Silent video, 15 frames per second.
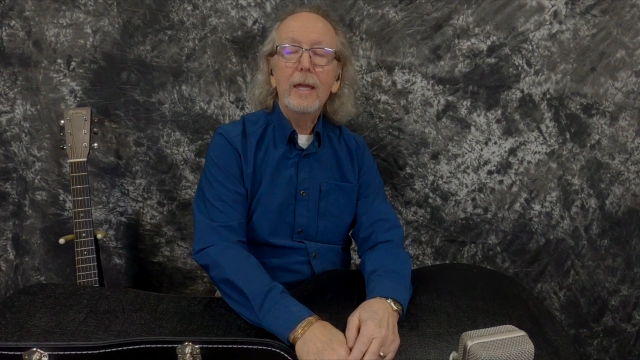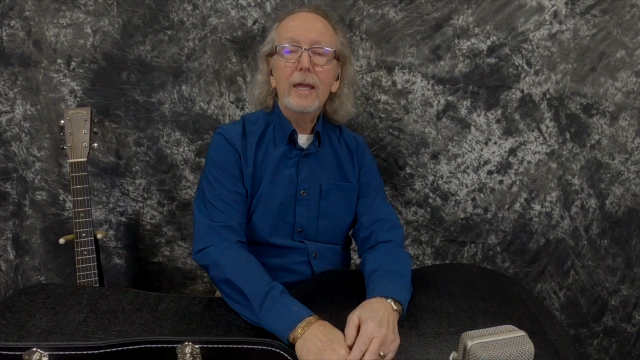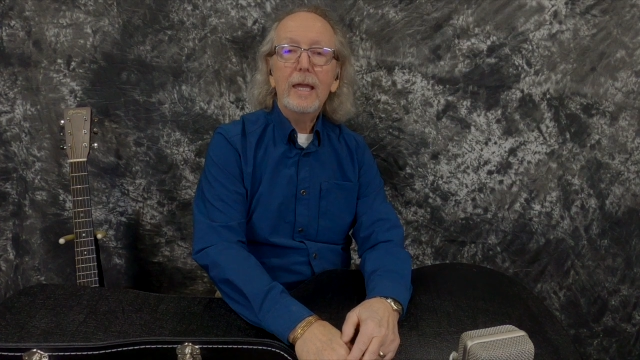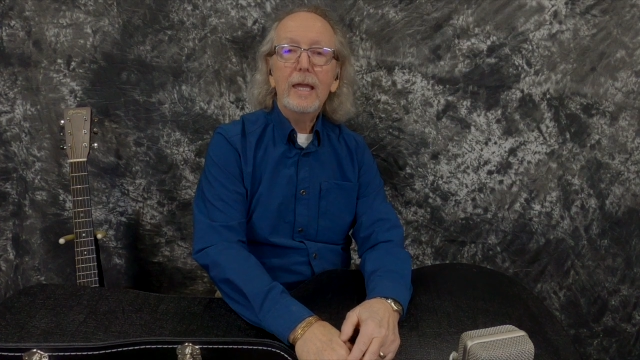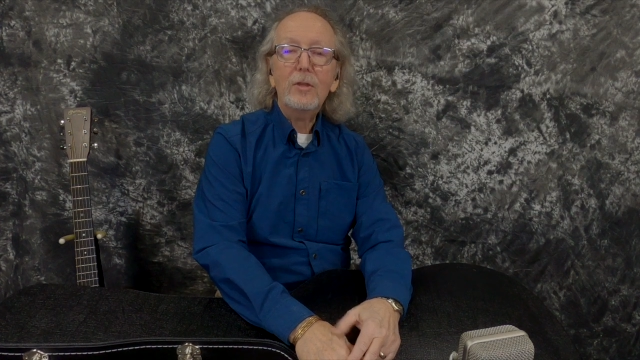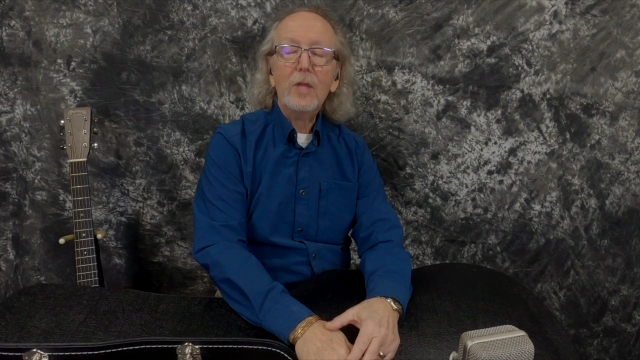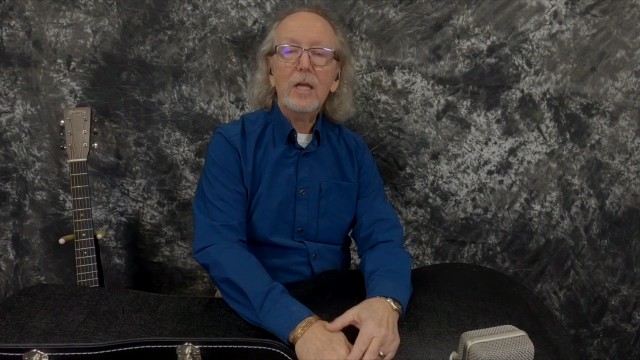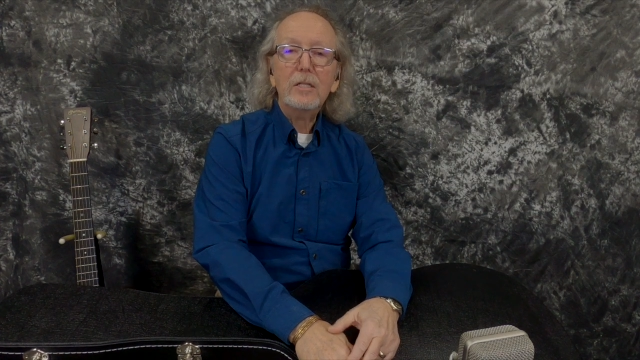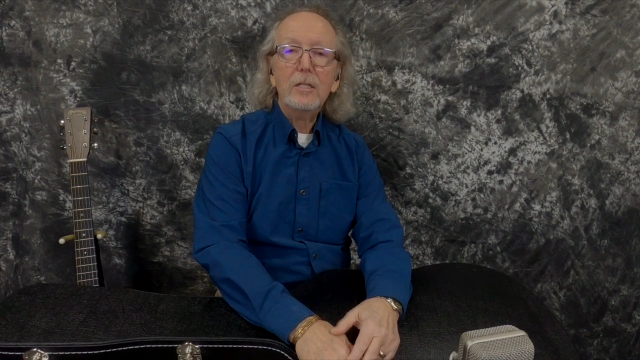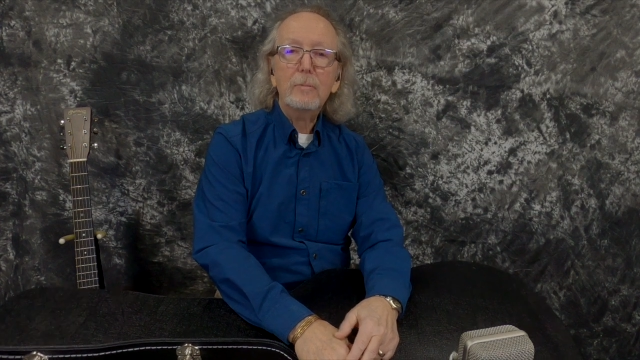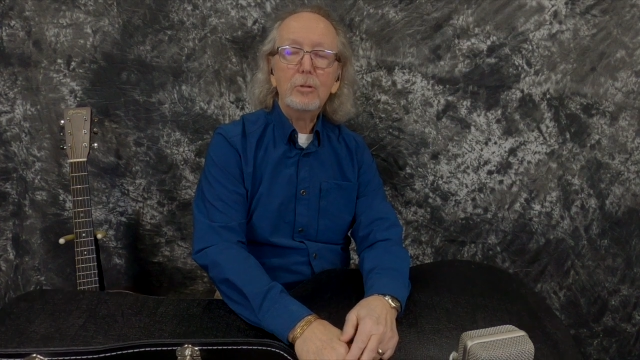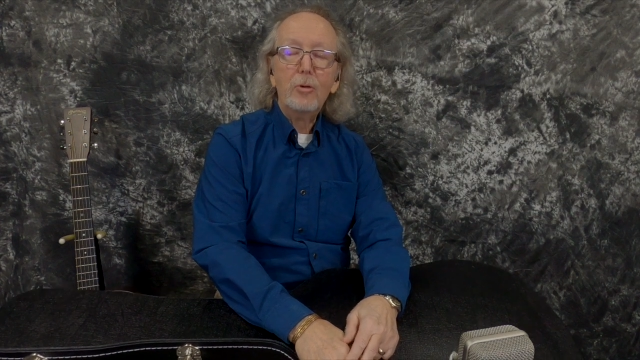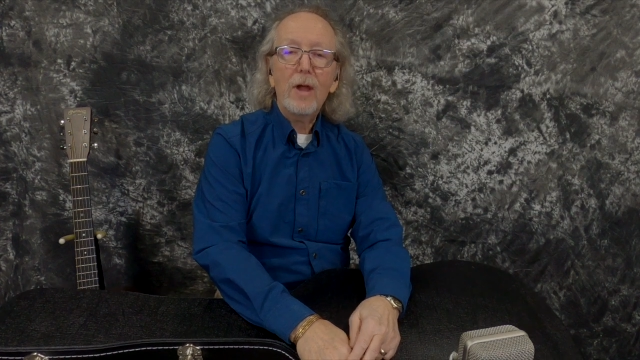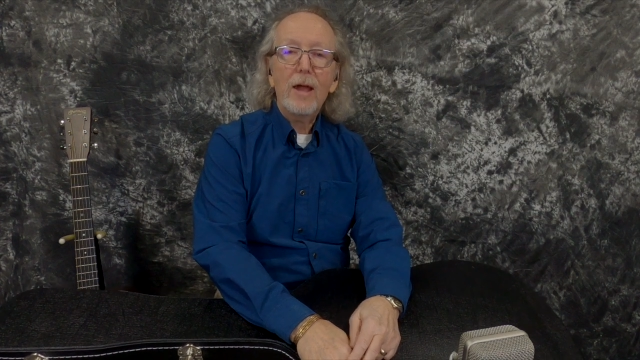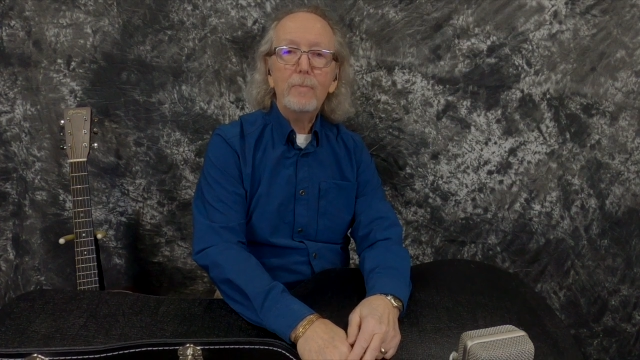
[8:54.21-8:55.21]
hit that
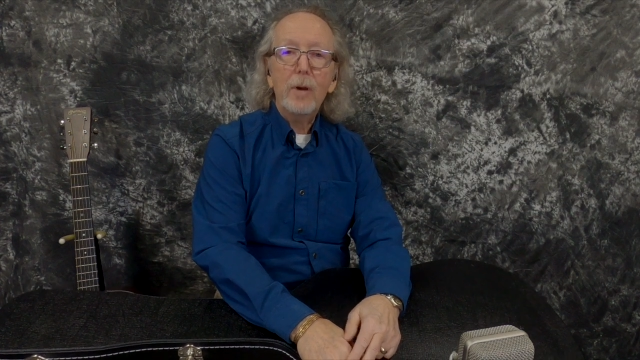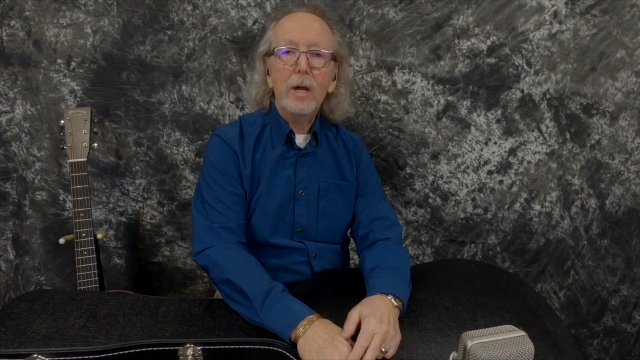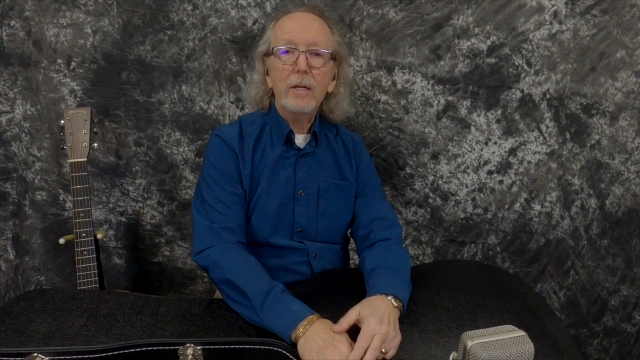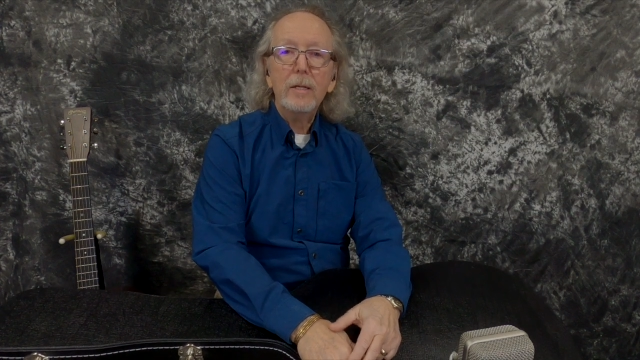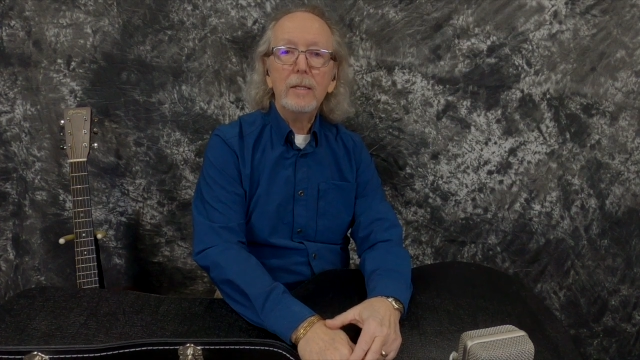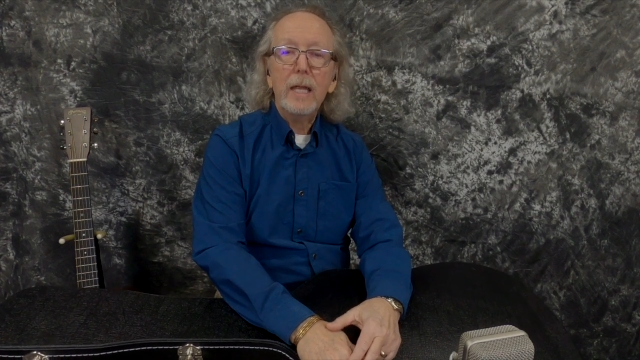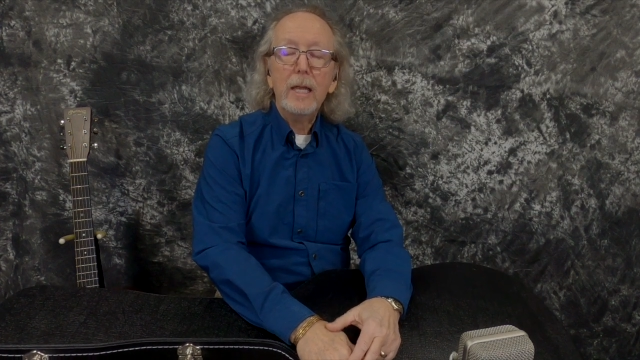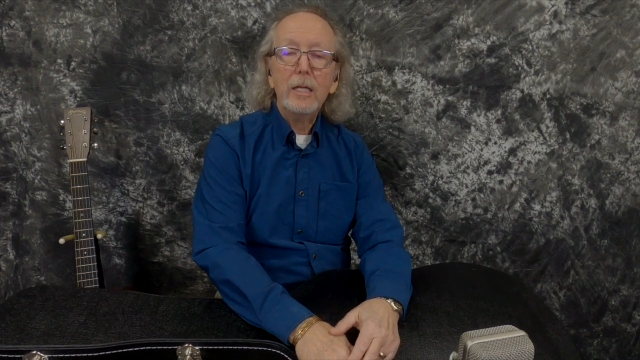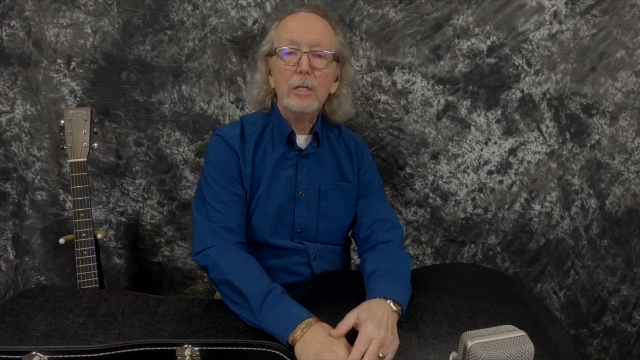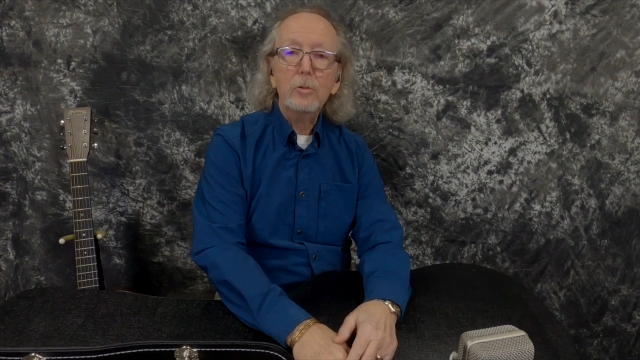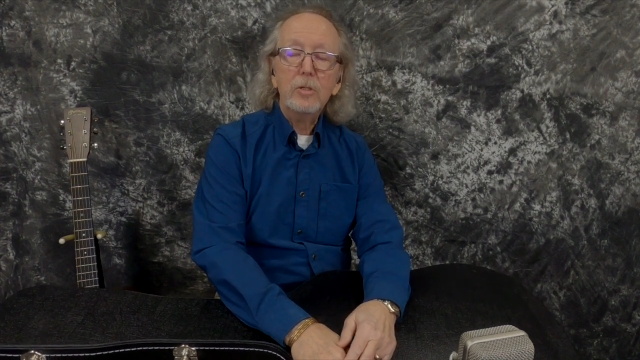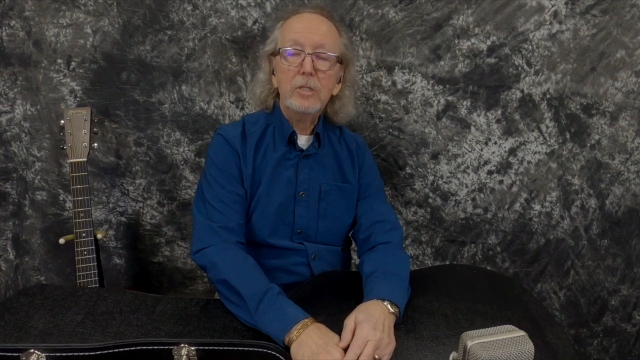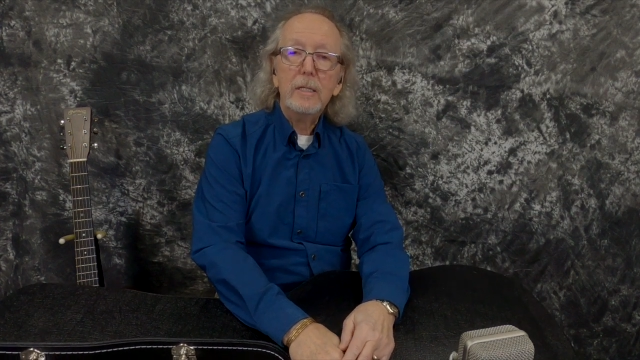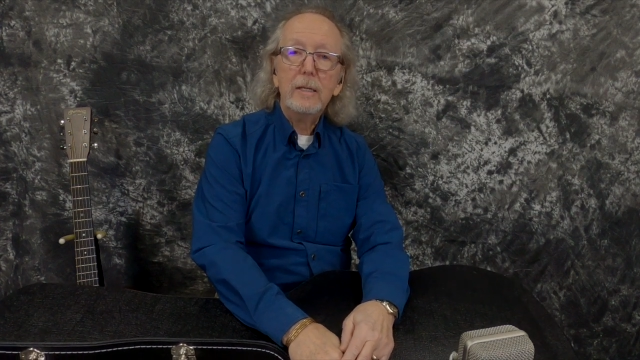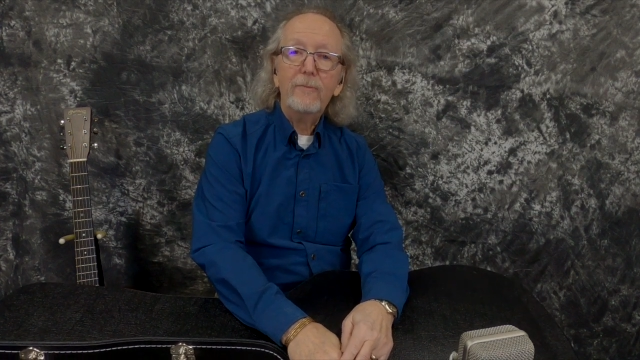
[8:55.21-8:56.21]
subscribe button and you'll
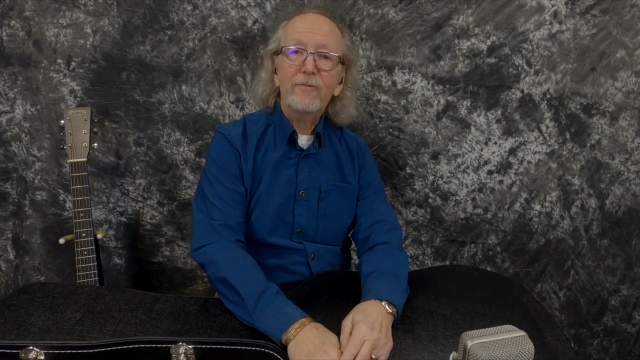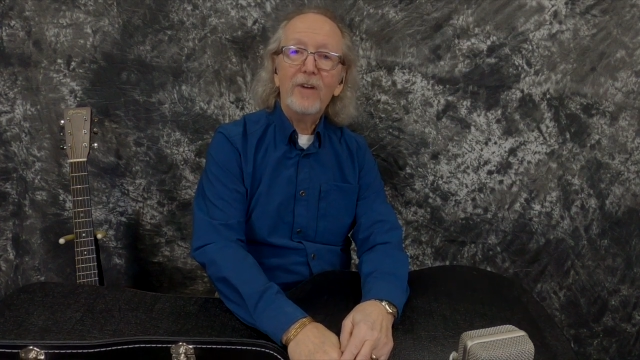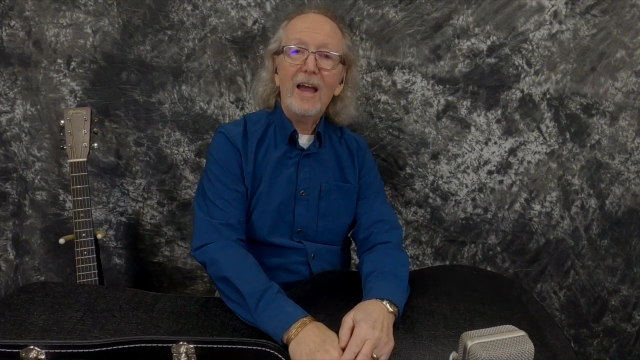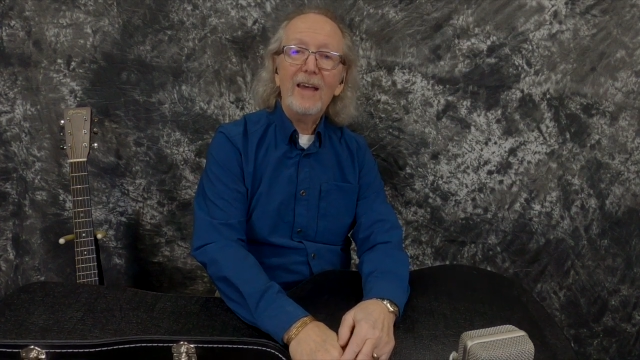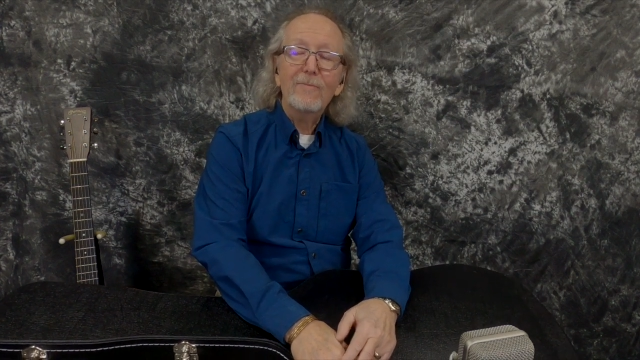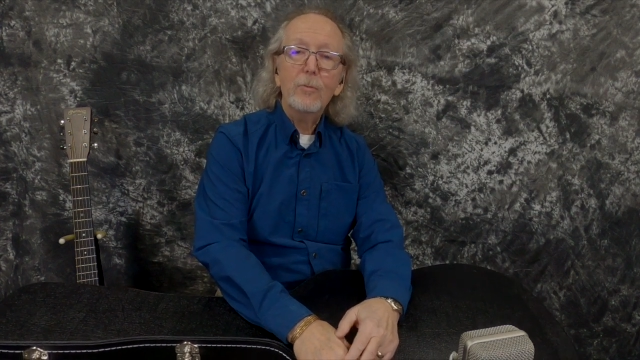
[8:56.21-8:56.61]
see five